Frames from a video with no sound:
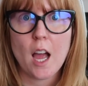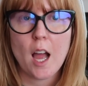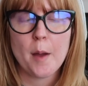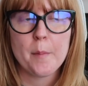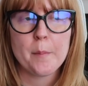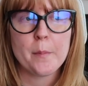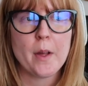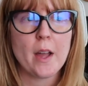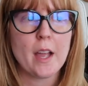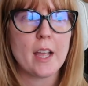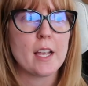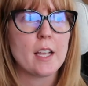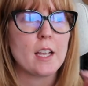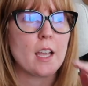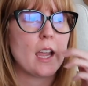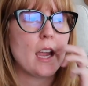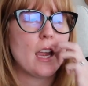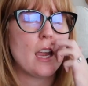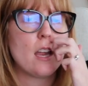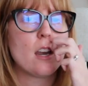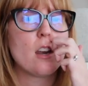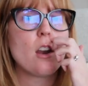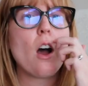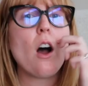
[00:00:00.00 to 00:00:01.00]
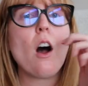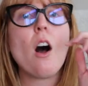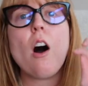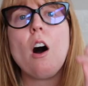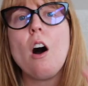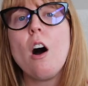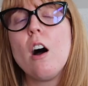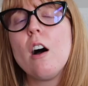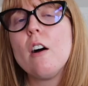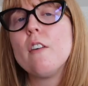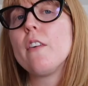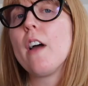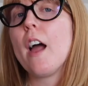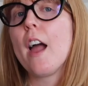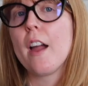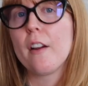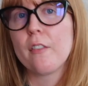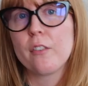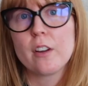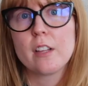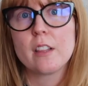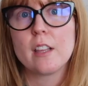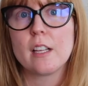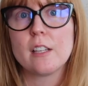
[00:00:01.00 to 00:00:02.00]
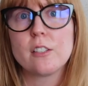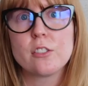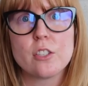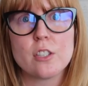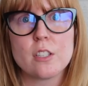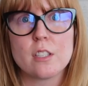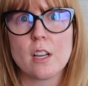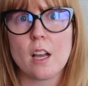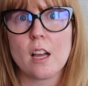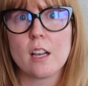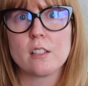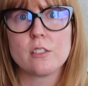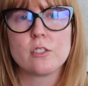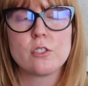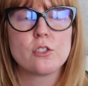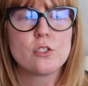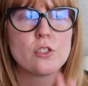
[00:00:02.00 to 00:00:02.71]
I'm like in awe of everything she does.